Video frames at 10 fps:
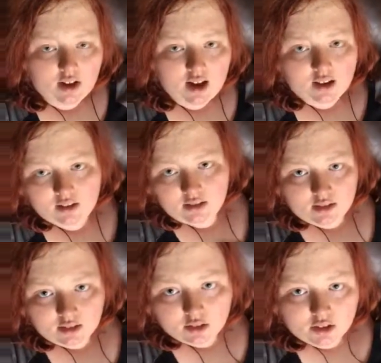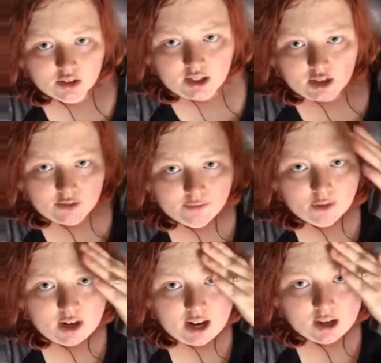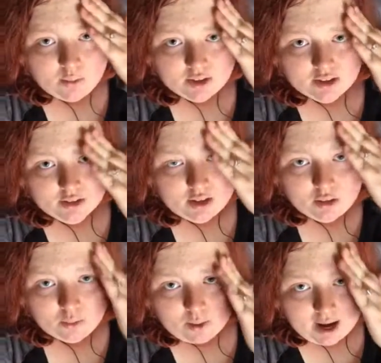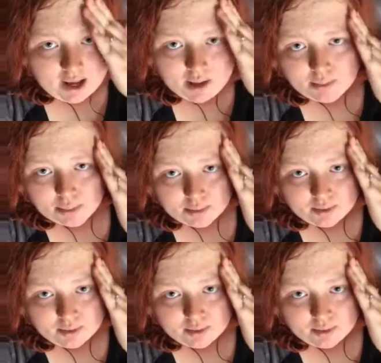and they'll clean your forehead with a little wipe